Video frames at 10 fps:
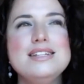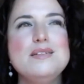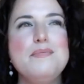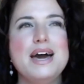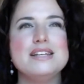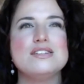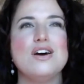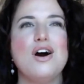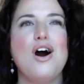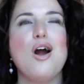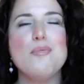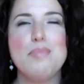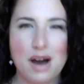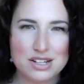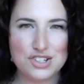is the best
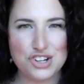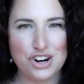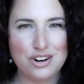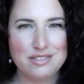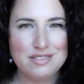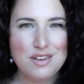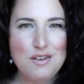heart posture